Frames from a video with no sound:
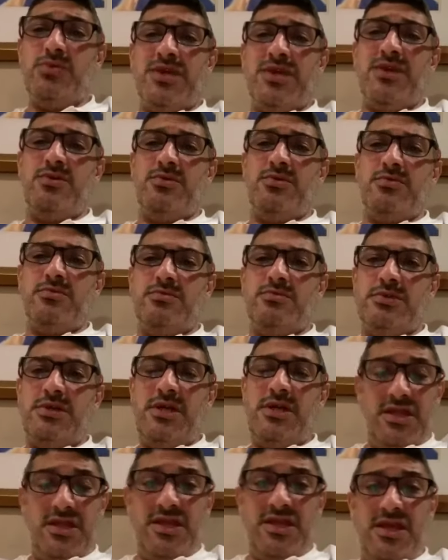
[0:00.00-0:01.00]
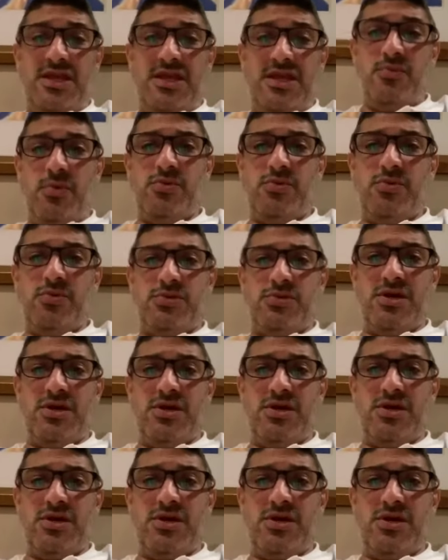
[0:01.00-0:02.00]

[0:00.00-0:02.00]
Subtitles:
it will tell. In the end, it will tell.